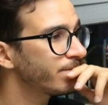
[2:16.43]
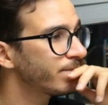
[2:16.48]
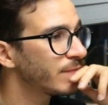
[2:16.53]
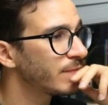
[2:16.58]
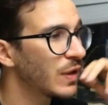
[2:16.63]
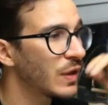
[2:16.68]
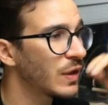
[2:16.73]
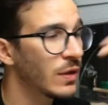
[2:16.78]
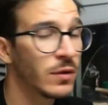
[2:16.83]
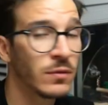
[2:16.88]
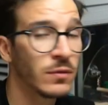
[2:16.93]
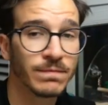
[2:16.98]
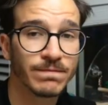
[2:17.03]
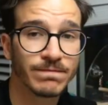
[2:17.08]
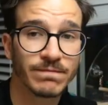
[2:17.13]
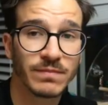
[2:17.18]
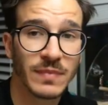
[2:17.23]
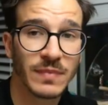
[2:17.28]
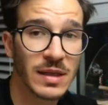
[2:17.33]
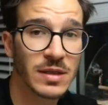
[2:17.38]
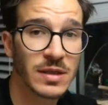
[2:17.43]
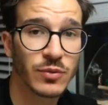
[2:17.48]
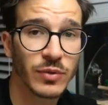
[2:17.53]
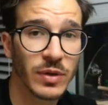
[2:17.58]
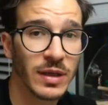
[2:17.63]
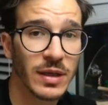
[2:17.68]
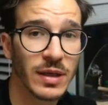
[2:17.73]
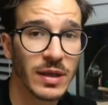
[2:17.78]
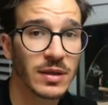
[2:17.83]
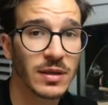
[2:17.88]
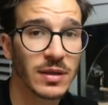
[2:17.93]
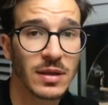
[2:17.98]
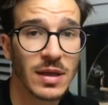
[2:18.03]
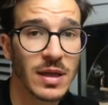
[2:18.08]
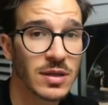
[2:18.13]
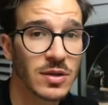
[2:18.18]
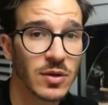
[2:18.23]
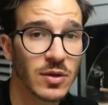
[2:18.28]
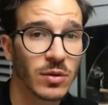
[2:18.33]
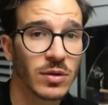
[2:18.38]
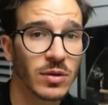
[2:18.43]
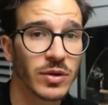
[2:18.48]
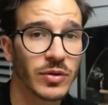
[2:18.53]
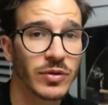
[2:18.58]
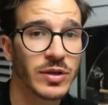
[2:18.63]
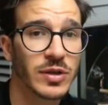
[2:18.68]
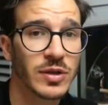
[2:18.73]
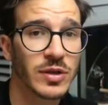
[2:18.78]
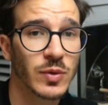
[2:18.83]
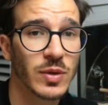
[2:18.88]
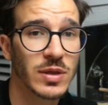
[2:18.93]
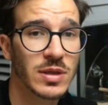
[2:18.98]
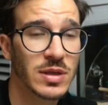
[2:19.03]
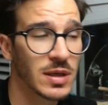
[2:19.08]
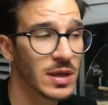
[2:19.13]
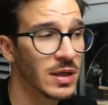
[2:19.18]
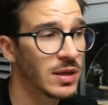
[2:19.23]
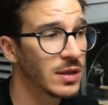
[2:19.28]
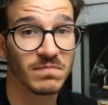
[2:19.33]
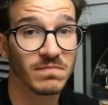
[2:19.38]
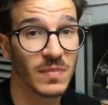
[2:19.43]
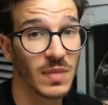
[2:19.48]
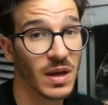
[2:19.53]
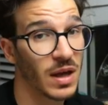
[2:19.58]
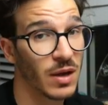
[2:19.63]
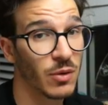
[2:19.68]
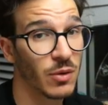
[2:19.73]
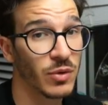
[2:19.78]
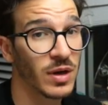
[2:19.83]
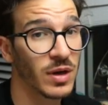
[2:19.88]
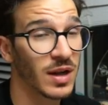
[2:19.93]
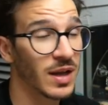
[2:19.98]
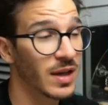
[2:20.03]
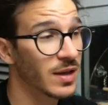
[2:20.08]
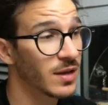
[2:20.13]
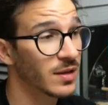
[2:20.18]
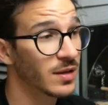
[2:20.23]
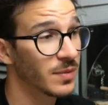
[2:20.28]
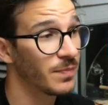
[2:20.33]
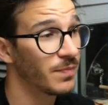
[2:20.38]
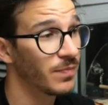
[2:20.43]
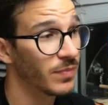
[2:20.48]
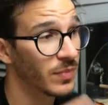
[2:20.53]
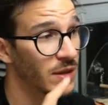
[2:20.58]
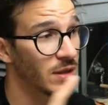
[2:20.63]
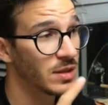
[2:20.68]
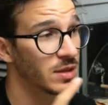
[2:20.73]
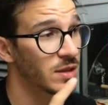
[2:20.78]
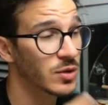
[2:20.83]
you know, that's really it. That's all there is to Unstated. I really like it. This is